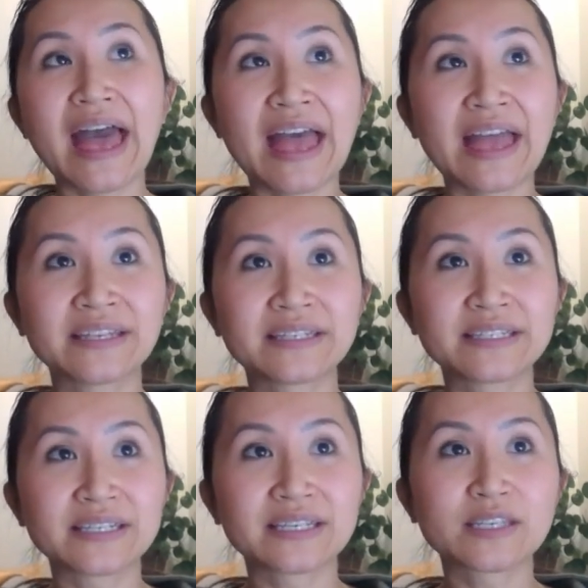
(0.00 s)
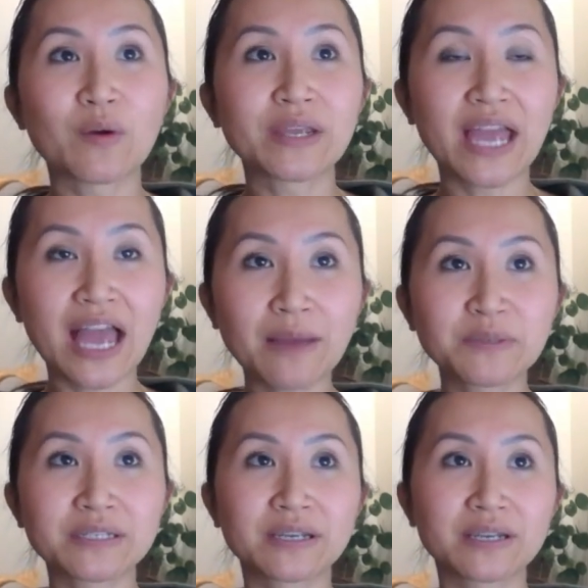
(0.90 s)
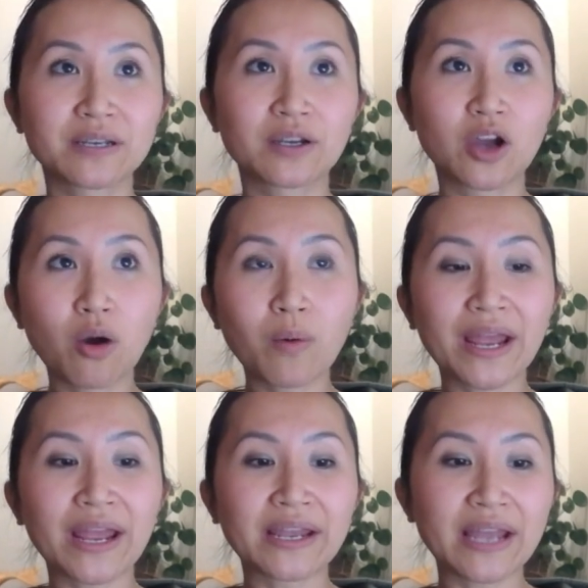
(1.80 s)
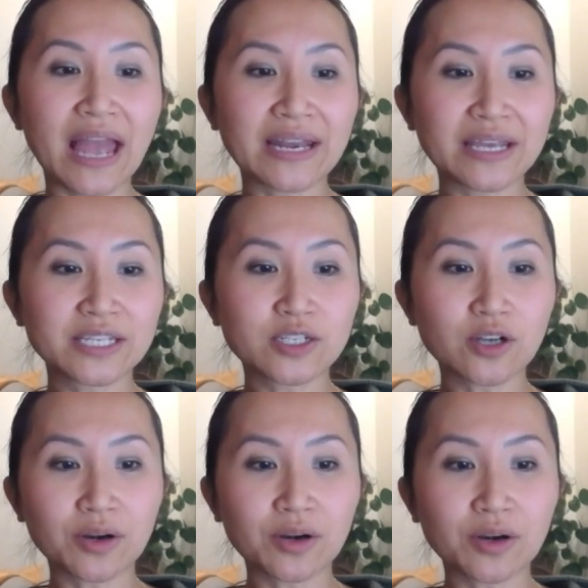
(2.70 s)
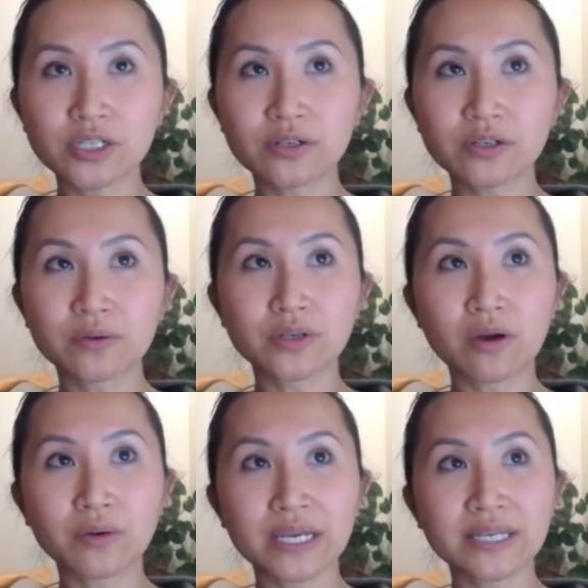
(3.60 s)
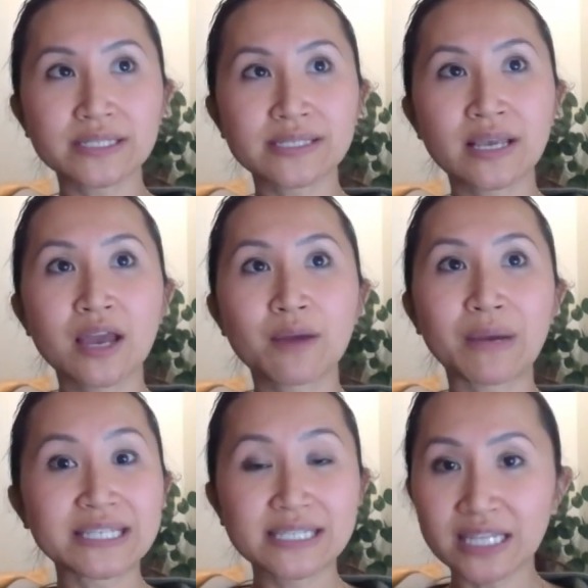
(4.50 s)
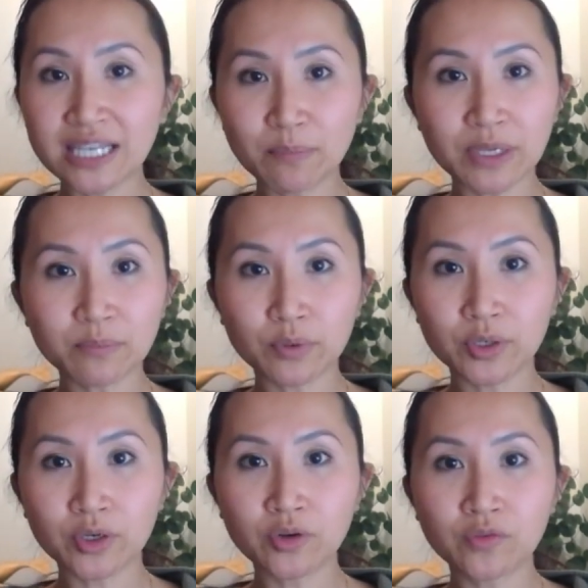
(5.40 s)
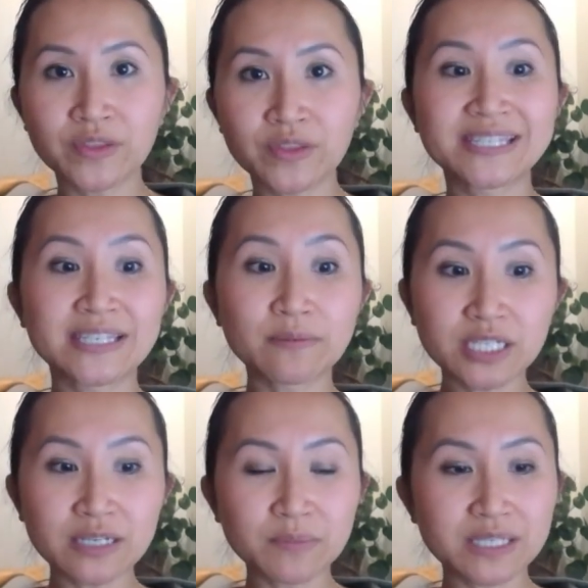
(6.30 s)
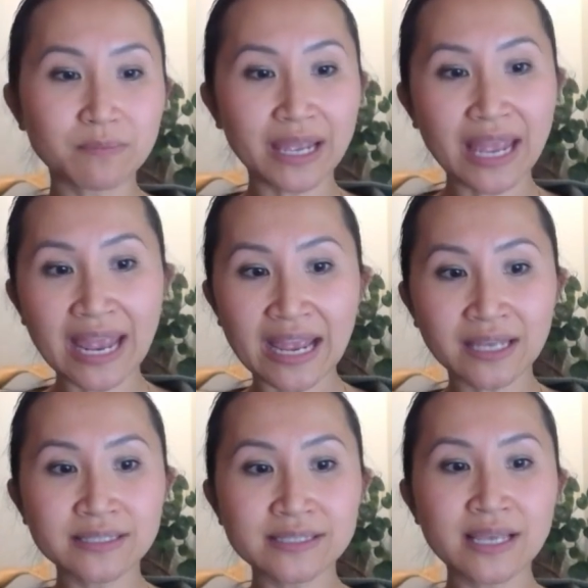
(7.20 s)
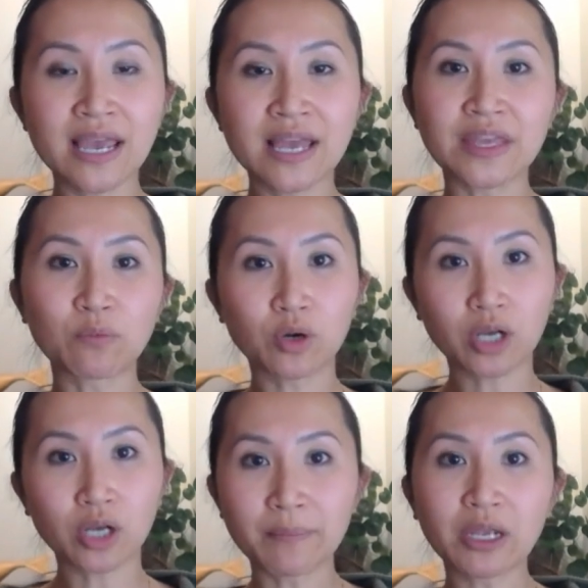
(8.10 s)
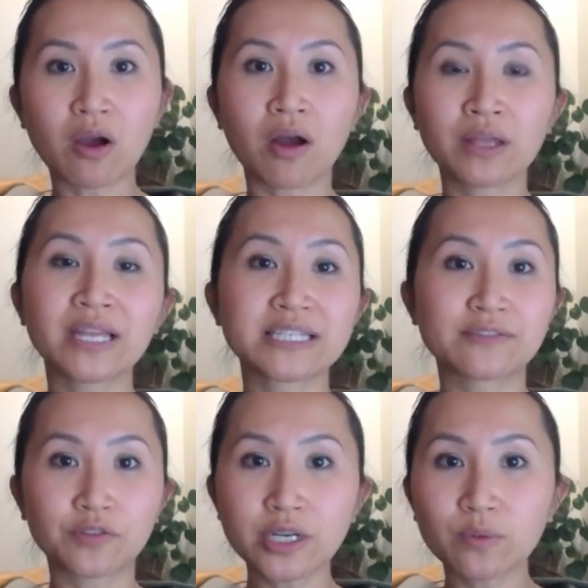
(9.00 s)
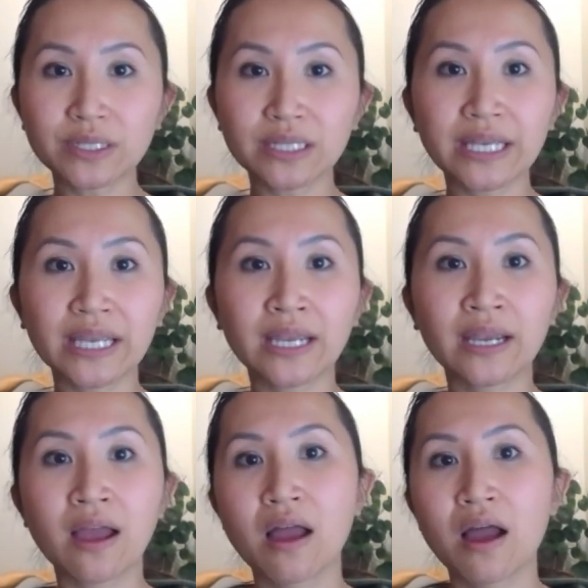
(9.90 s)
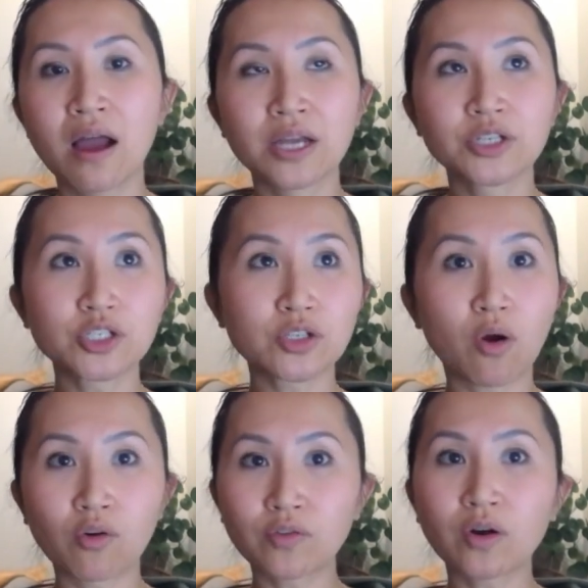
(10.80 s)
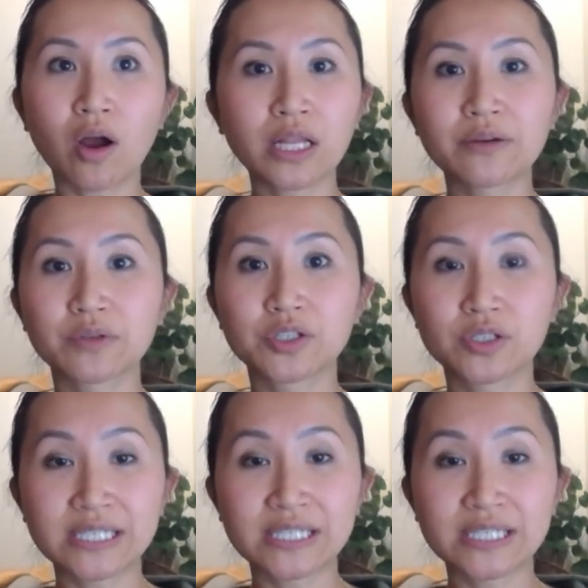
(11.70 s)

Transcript: And so I kept going, and I started to notice my sleep improve, the symptoms in my hands, they were coming on less frequently. Just overall, I was